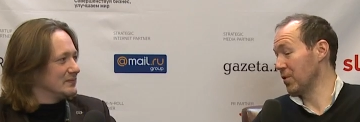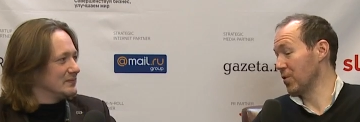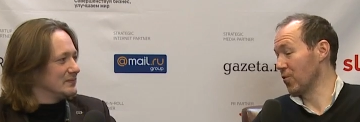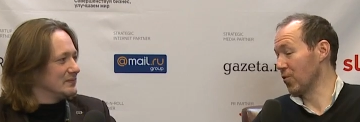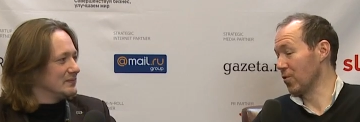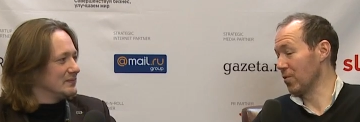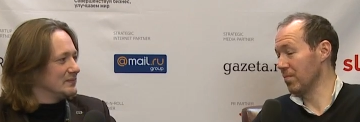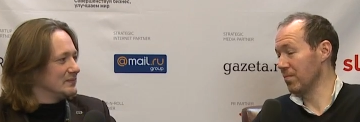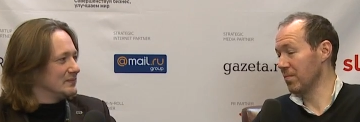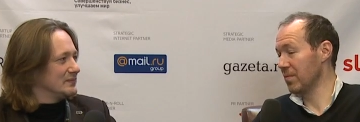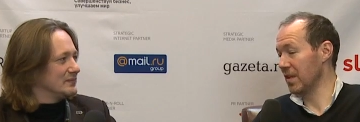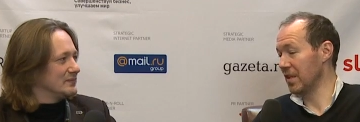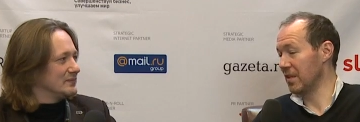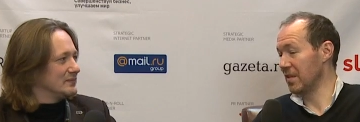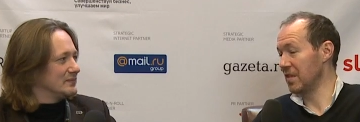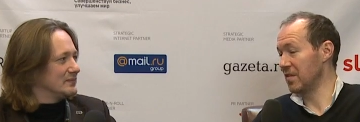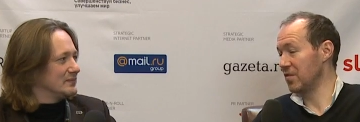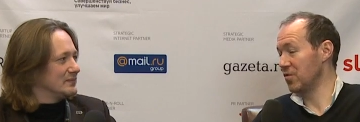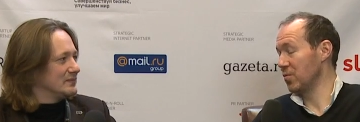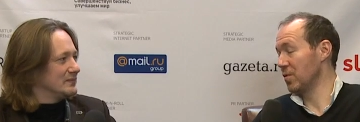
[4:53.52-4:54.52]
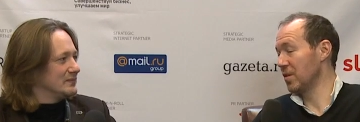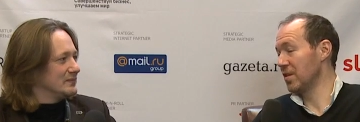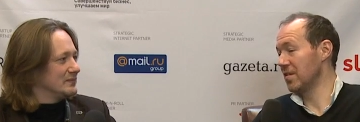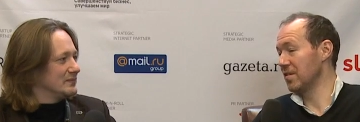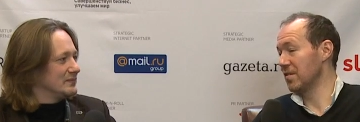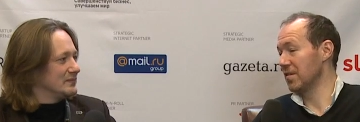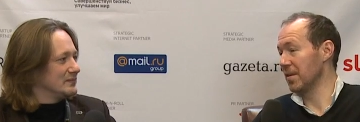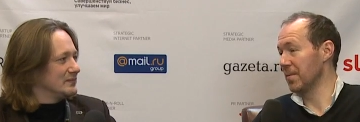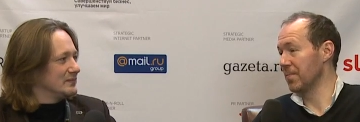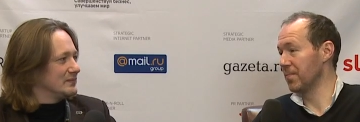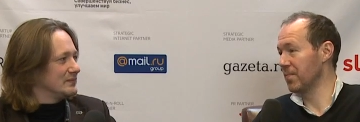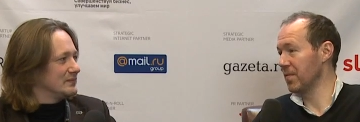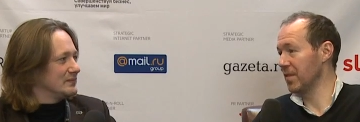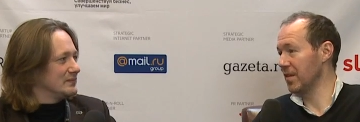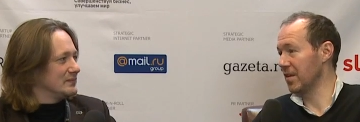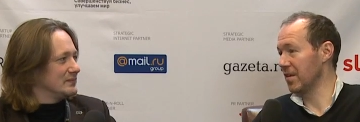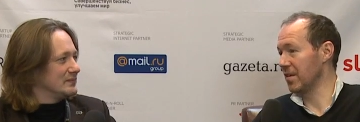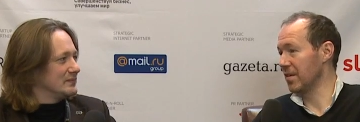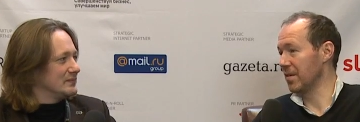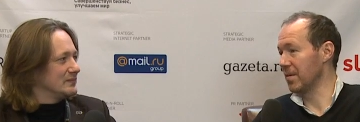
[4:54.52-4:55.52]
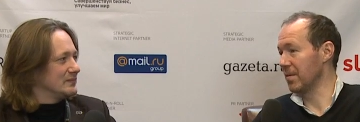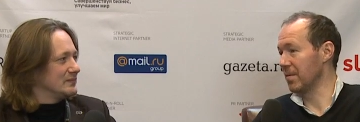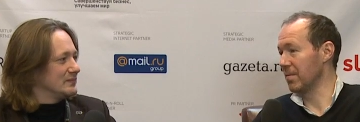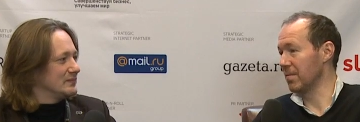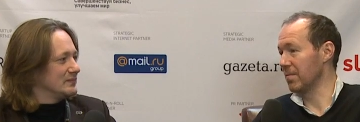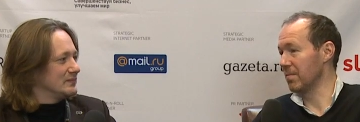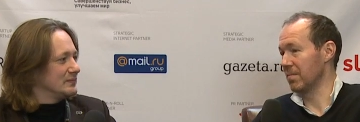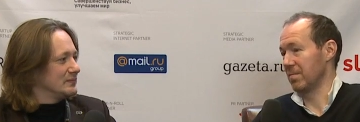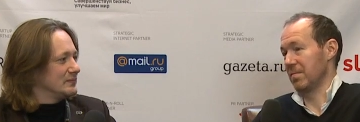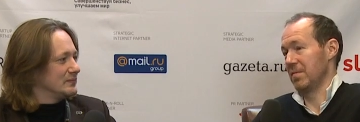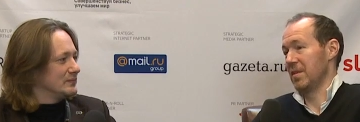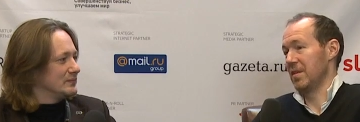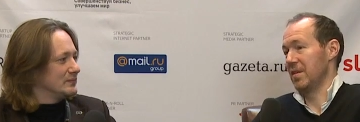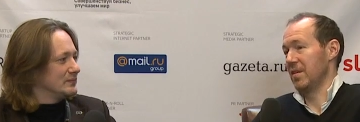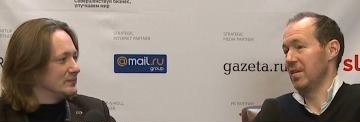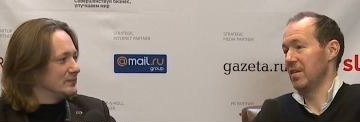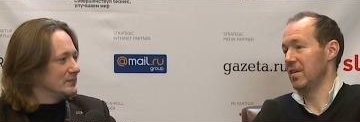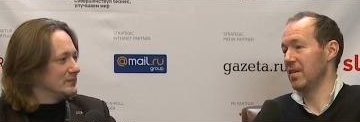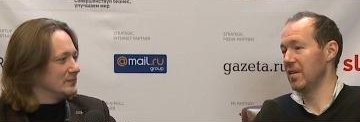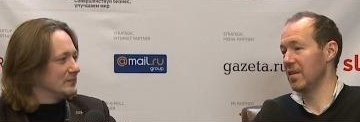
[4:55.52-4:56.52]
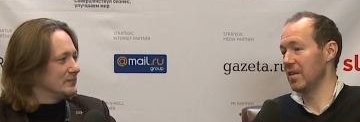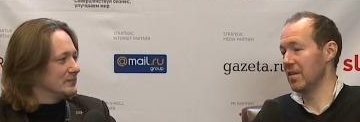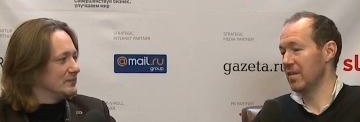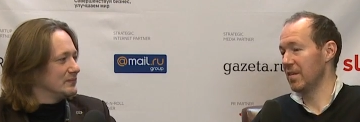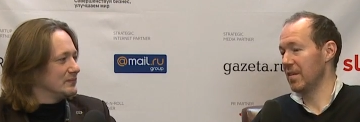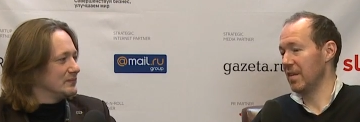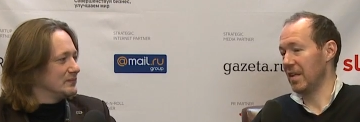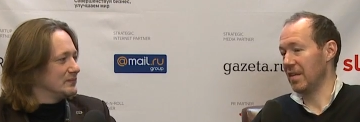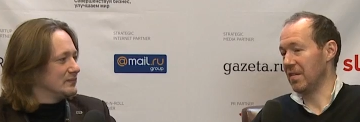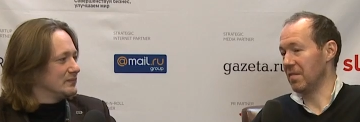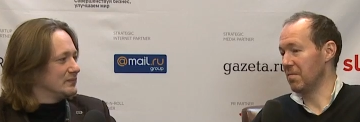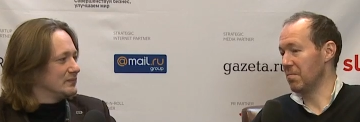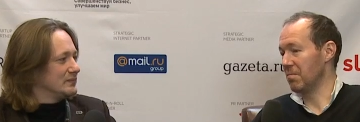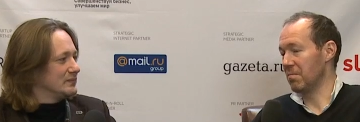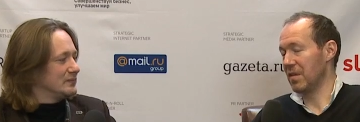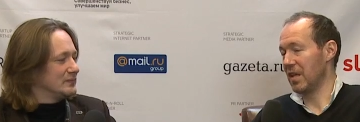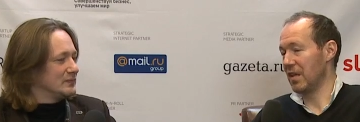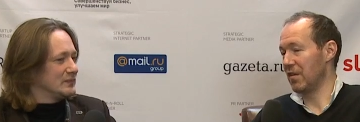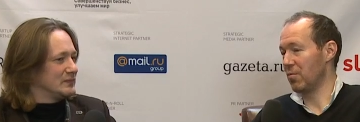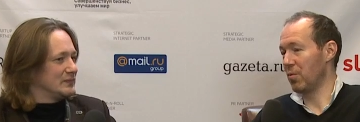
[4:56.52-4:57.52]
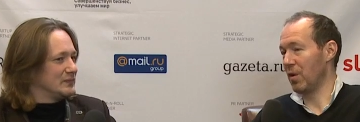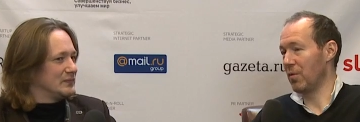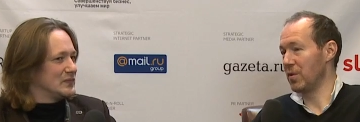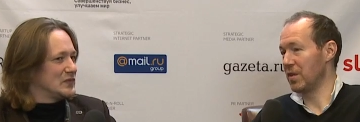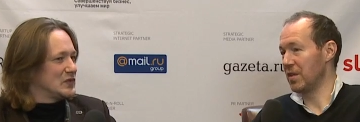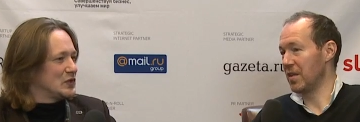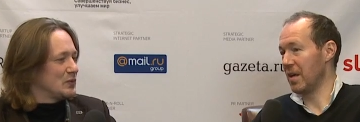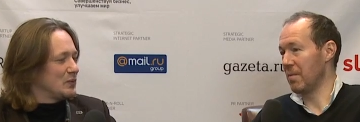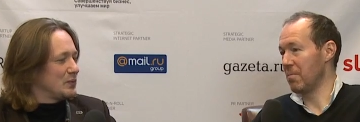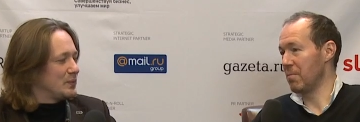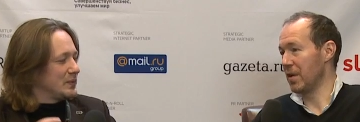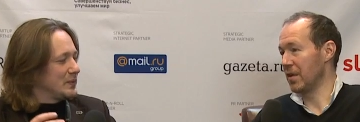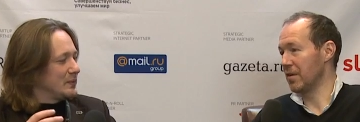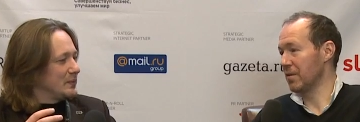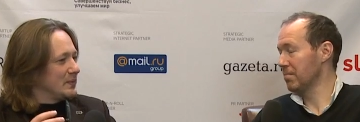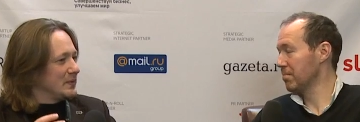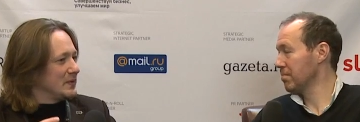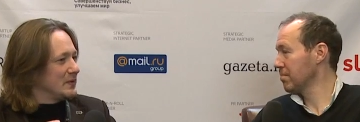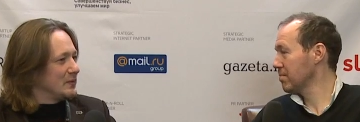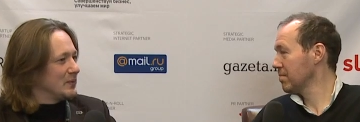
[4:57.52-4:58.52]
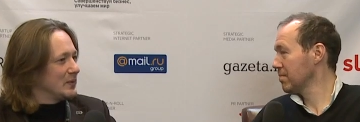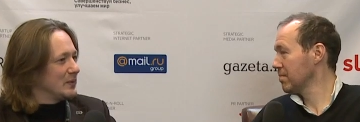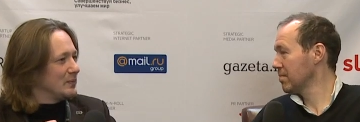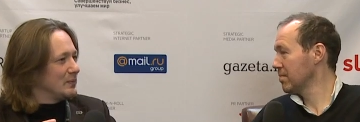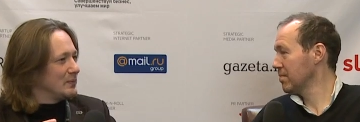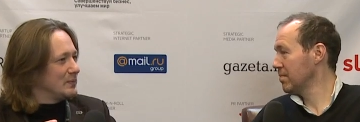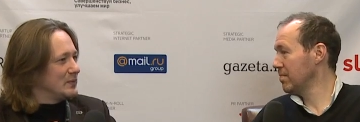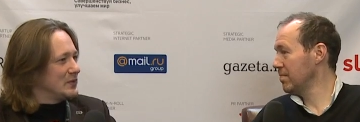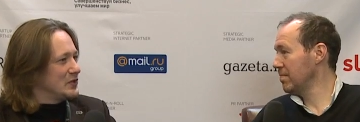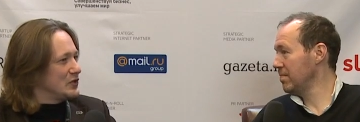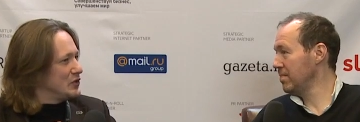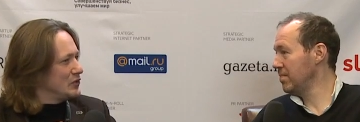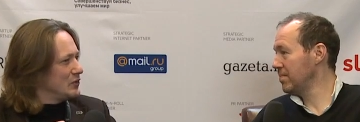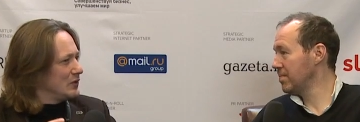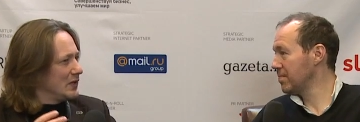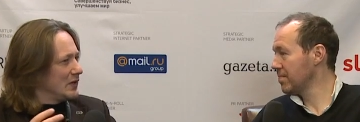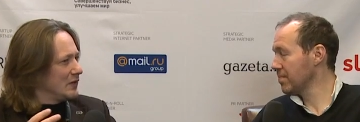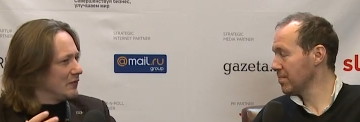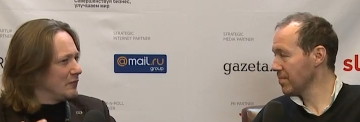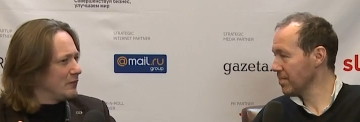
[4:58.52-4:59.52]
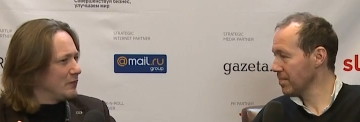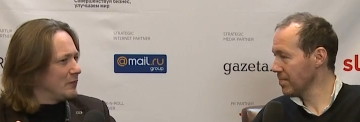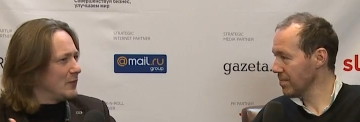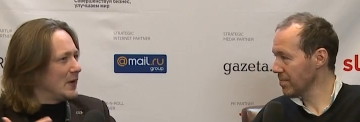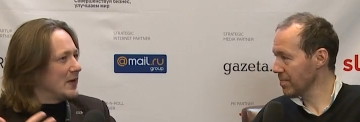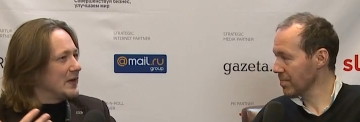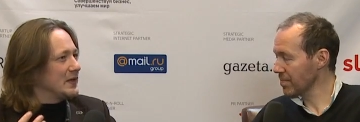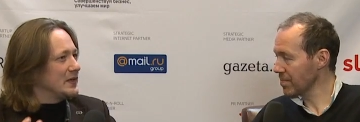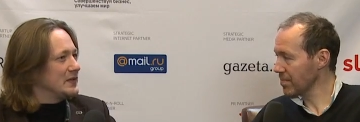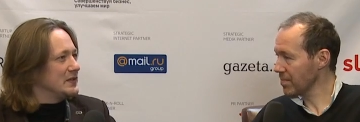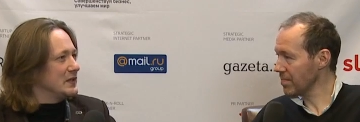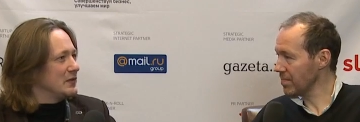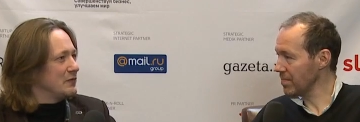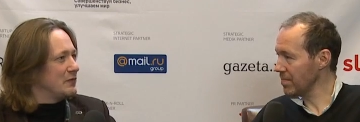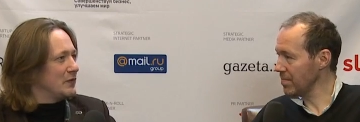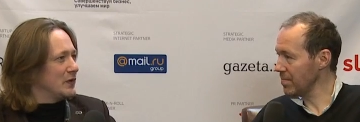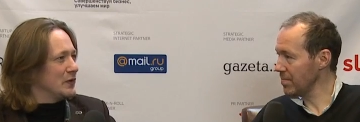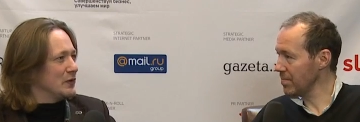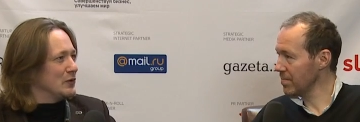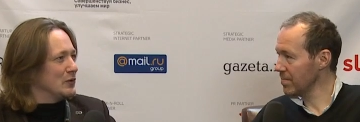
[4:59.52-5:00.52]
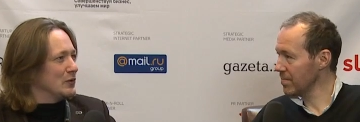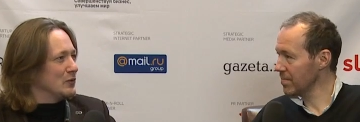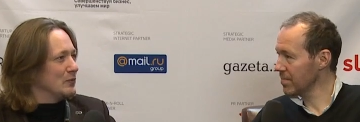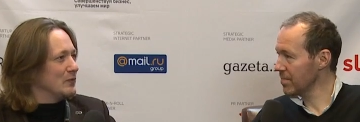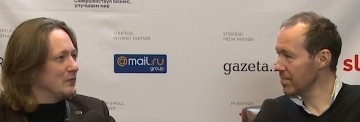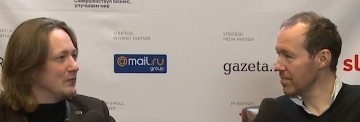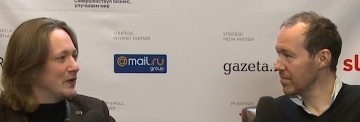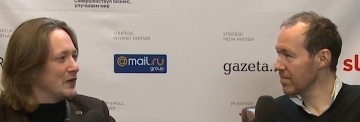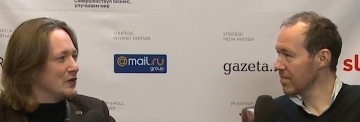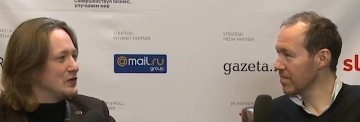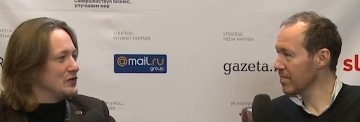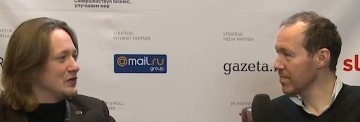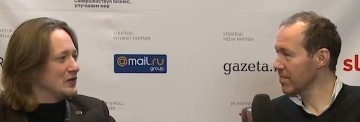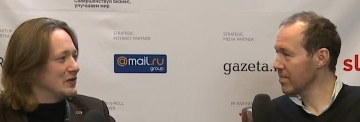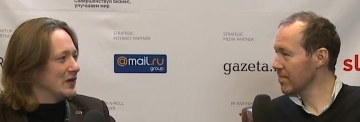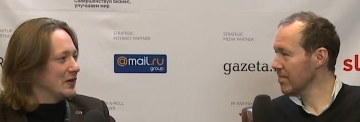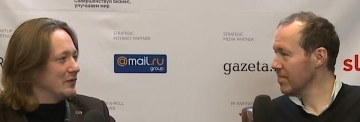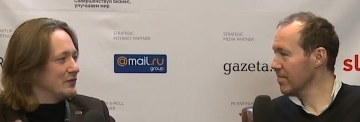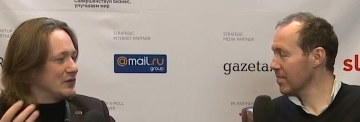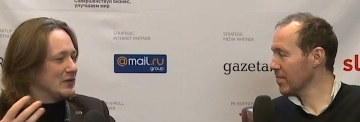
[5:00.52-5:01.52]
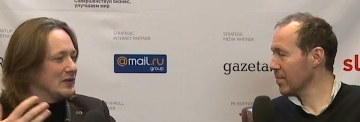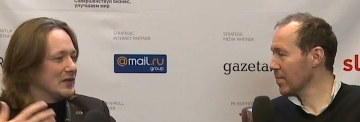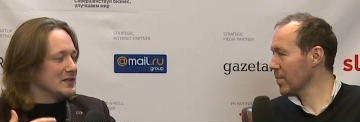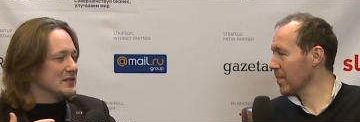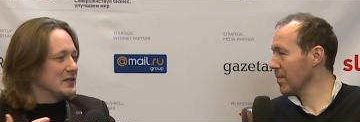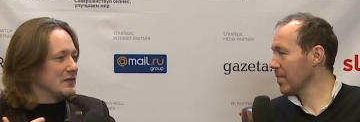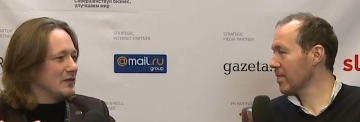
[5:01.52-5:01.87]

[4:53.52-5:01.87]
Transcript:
Speaker 1: be all. It needs to be easier, uh, and that's why we so came back. Well, did you only
Speaker 2: have one idea for a new venture after Last